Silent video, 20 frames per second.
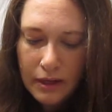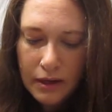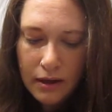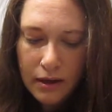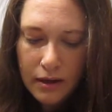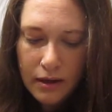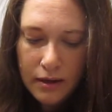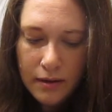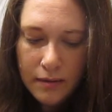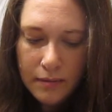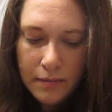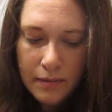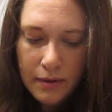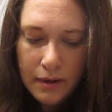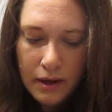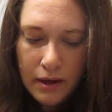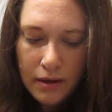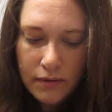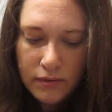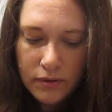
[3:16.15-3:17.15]

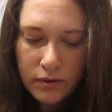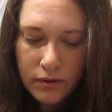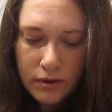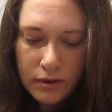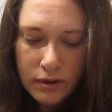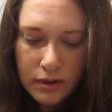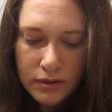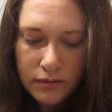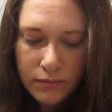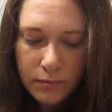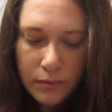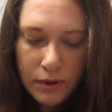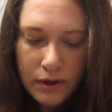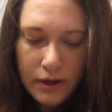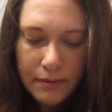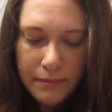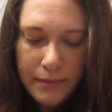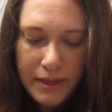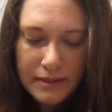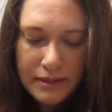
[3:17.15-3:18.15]
I've got
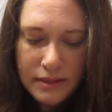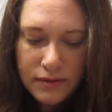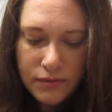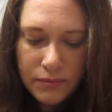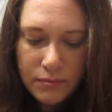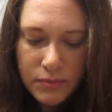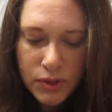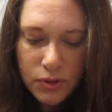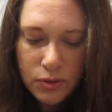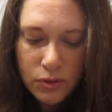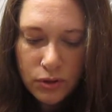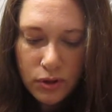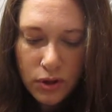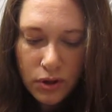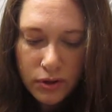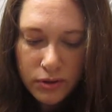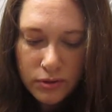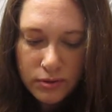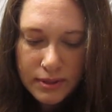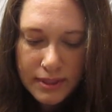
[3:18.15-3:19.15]
a message from Sean
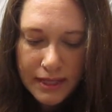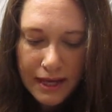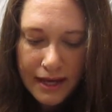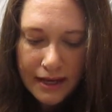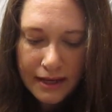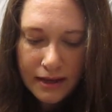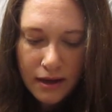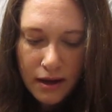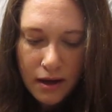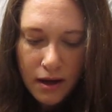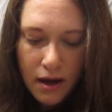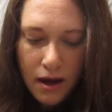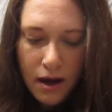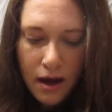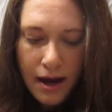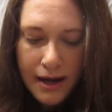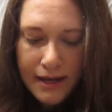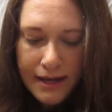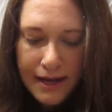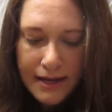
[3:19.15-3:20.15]
Connell saying,
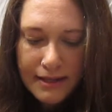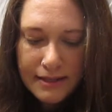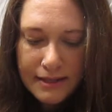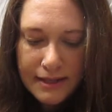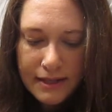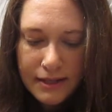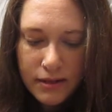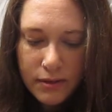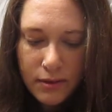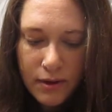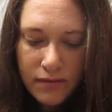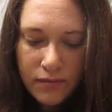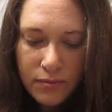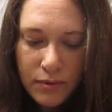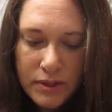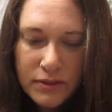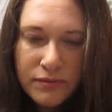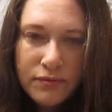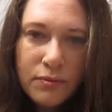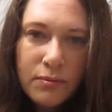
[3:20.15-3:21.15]
hi Katie, you have
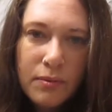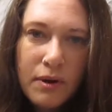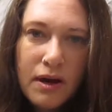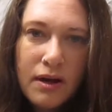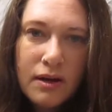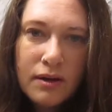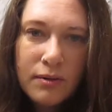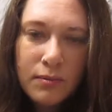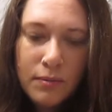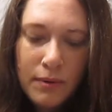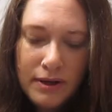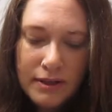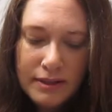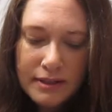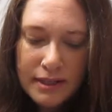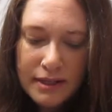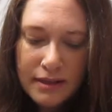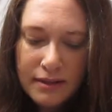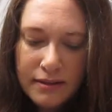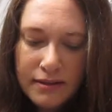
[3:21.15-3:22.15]
wonderful work, well
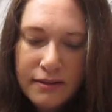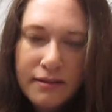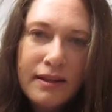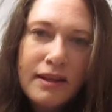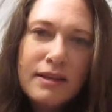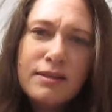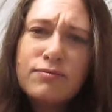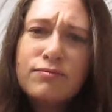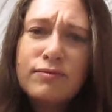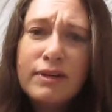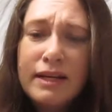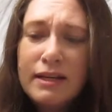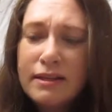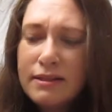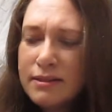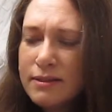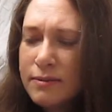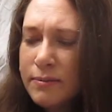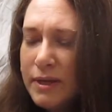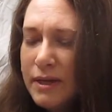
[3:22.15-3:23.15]
done. That's really
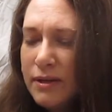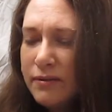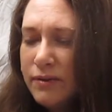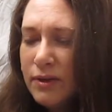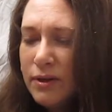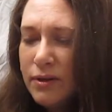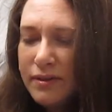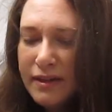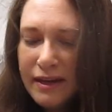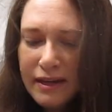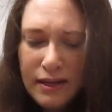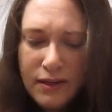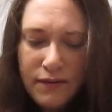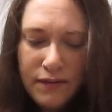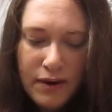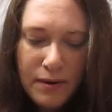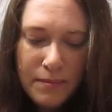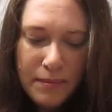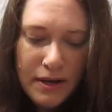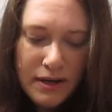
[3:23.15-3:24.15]
sweet of you, thank you
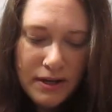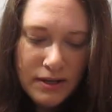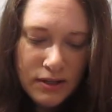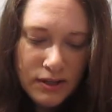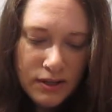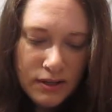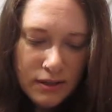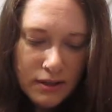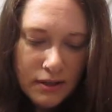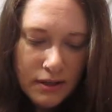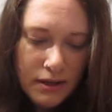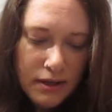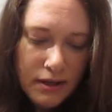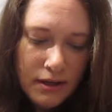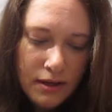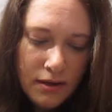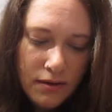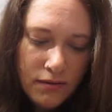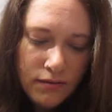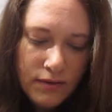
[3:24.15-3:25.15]
very much.
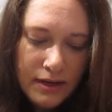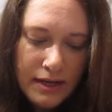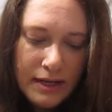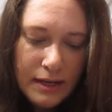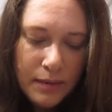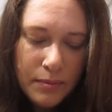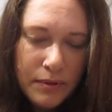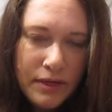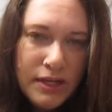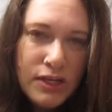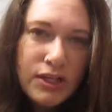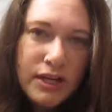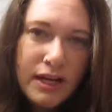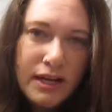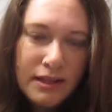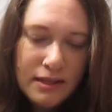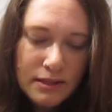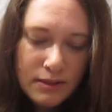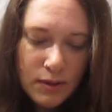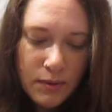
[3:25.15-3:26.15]
I really appreciate
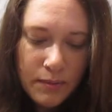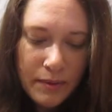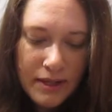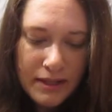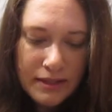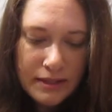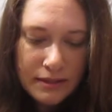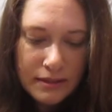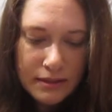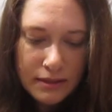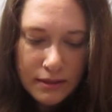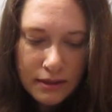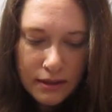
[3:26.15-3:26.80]
these comments.